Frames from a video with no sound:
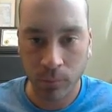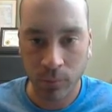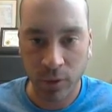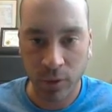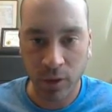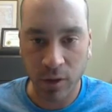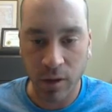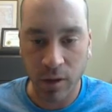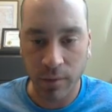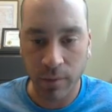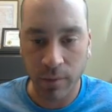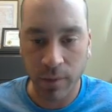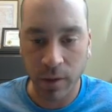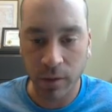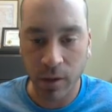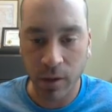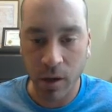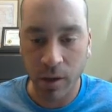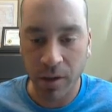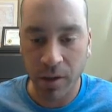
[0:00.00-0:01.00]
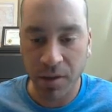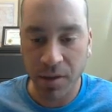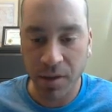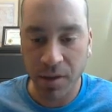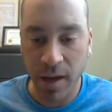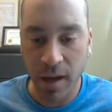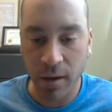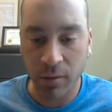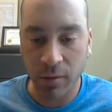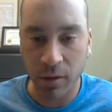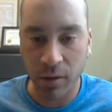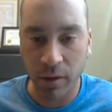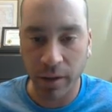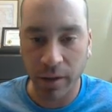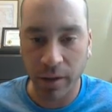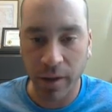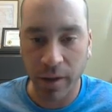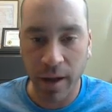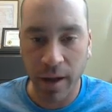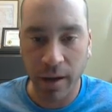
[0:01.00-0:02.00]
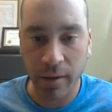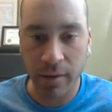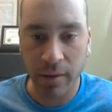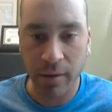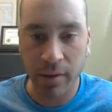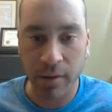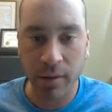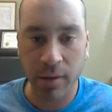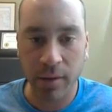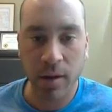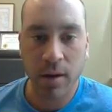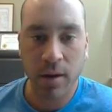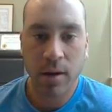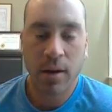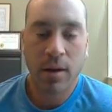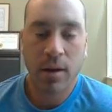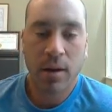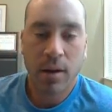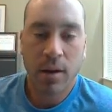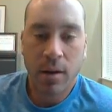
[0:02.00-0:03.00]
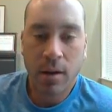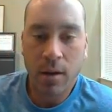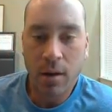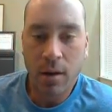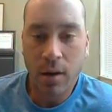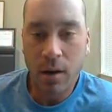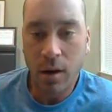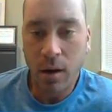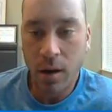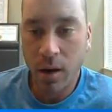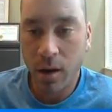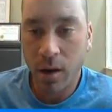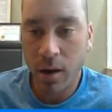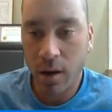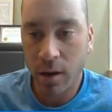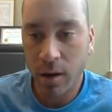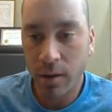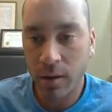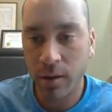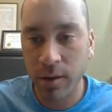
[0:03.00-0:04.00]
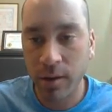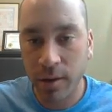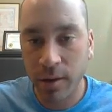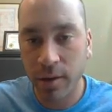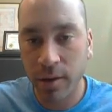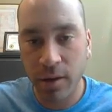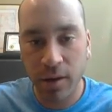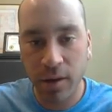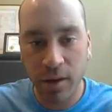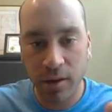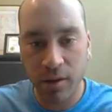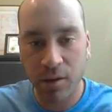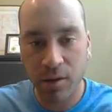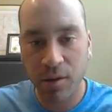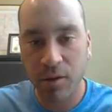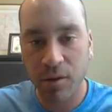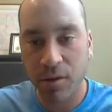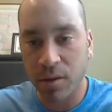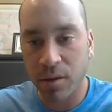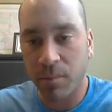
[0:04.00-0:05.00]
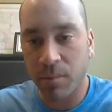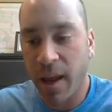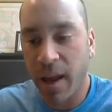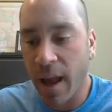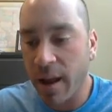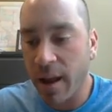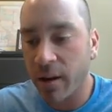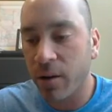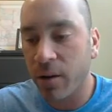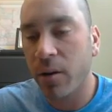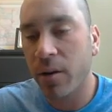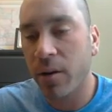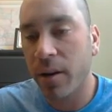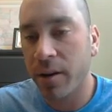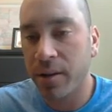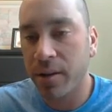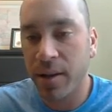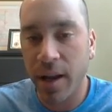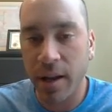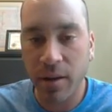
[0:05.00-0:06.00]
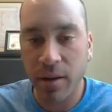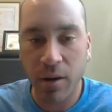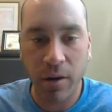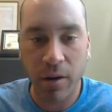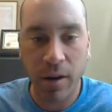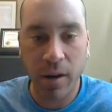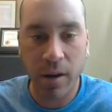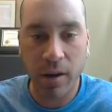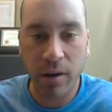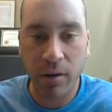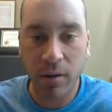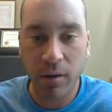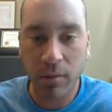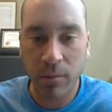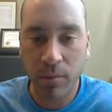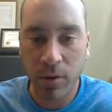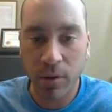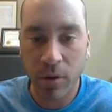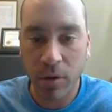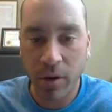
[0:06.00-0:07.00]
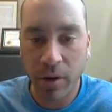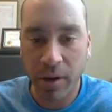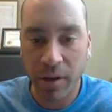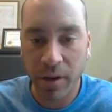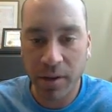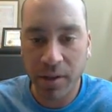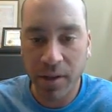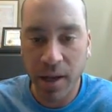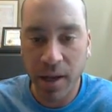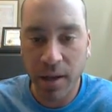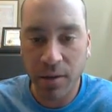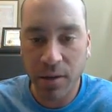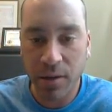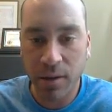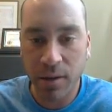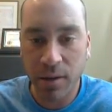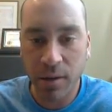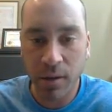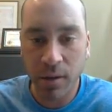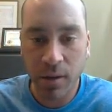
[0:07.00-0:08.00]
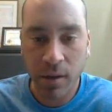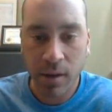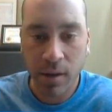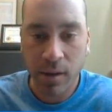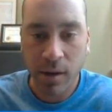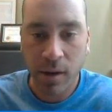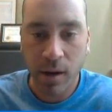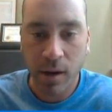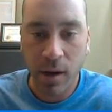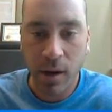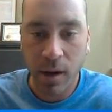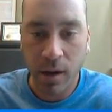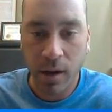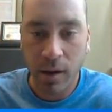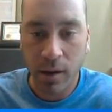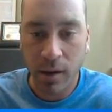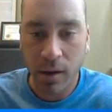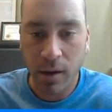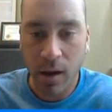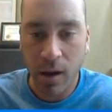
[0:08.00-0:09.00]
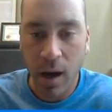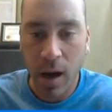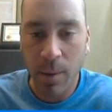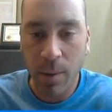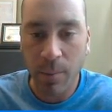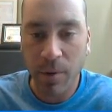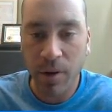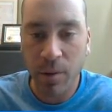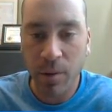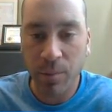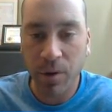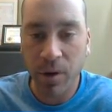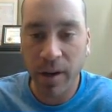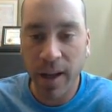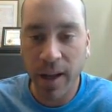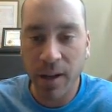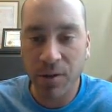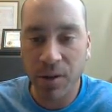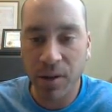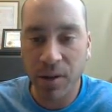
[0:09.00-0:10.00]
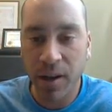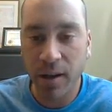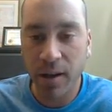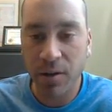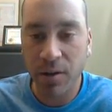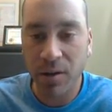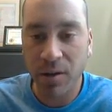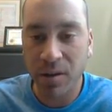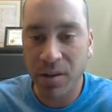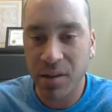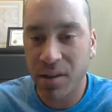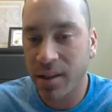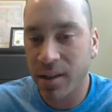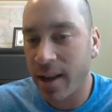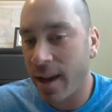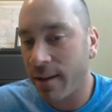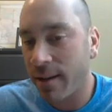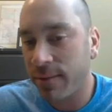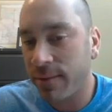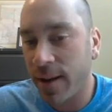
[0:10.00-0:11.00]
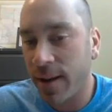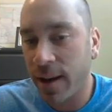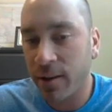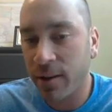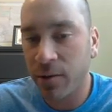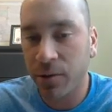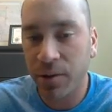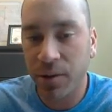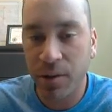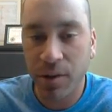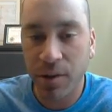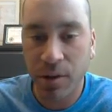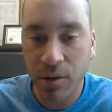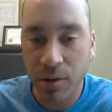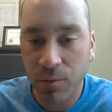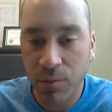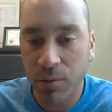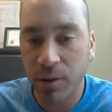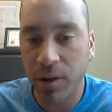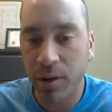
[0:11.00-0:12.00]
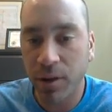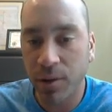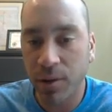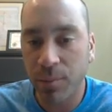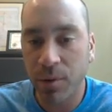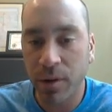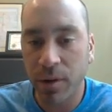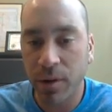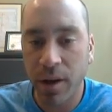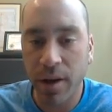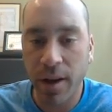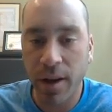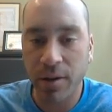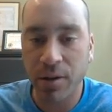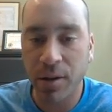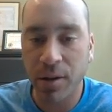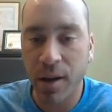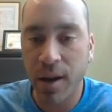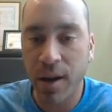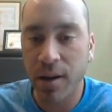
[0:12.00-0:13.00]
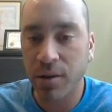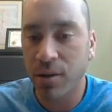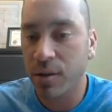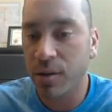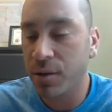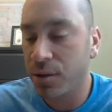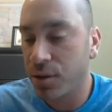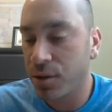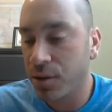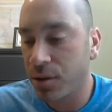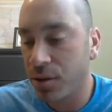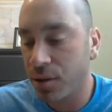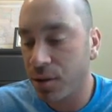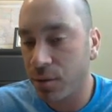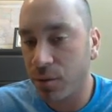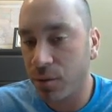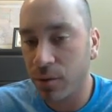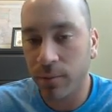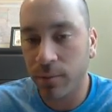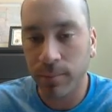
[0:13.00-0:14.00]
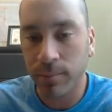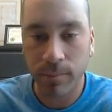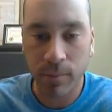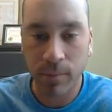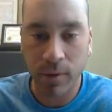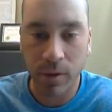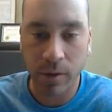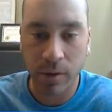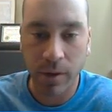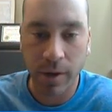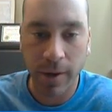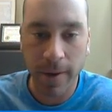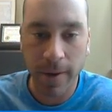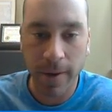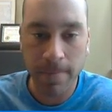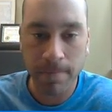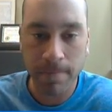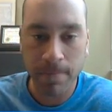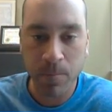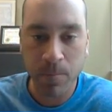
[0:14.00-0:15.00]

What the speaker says: So I filled all this out. Click next. You need to choose some categories that you're in, your organization. I'm going to put education staff, faculty. You will need to put in education student. Okay.